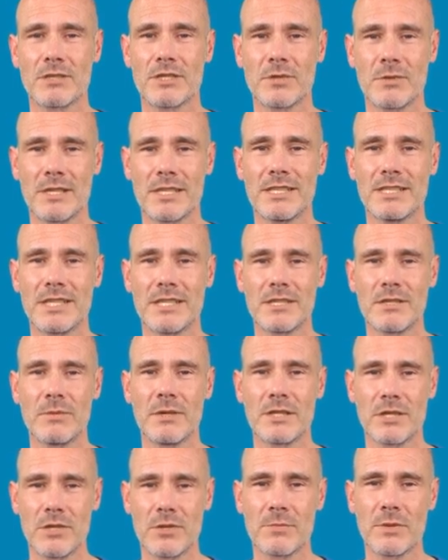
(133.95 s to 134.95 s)
to assist
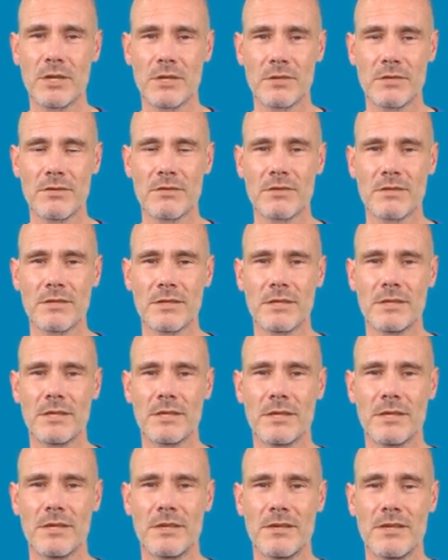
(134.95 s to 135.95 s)
with your move.
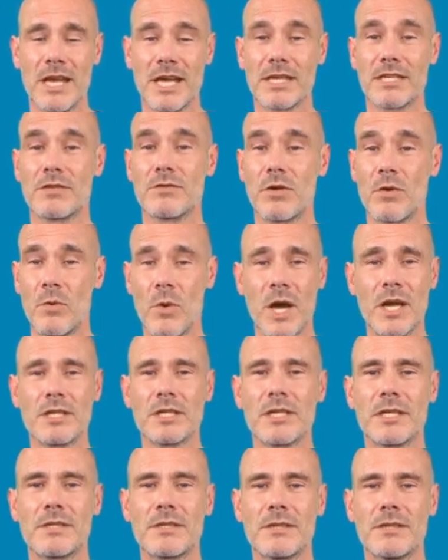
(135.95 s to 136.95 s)
Thanks for
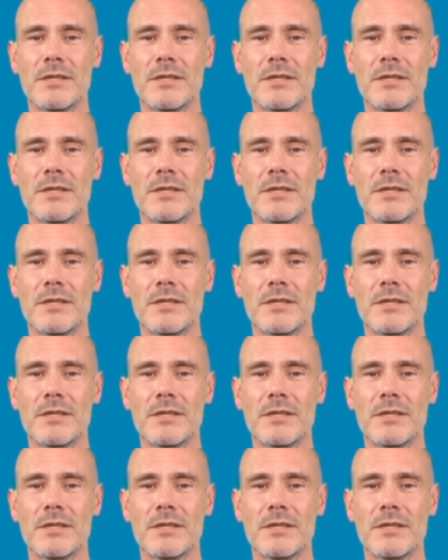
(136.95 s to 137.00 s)
watching.